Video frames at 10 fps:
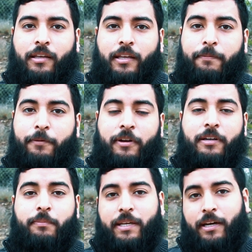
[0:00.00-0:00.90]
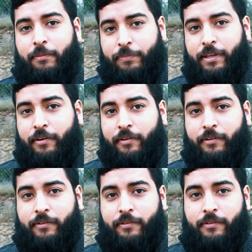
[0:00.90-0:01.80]
If you're going to be up there,
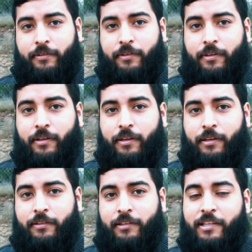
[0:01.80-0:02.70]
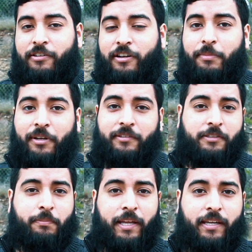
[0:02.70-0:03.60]
then you're going to be on
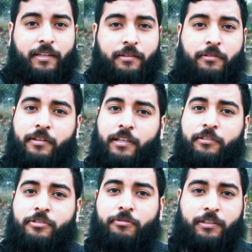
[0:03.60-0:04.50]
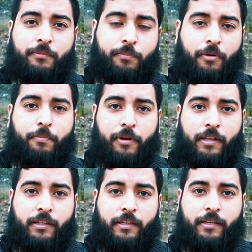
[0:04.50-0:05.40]
display. You need to dress
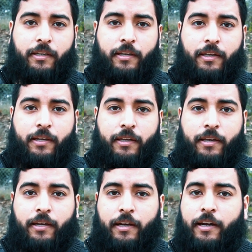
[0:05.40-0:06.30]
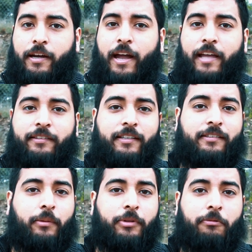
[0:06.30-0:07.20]
appropriately. I'd say
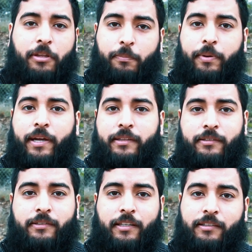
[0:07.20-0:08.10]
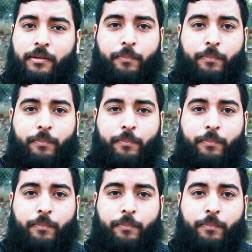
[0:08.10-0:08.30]
something with buttons is a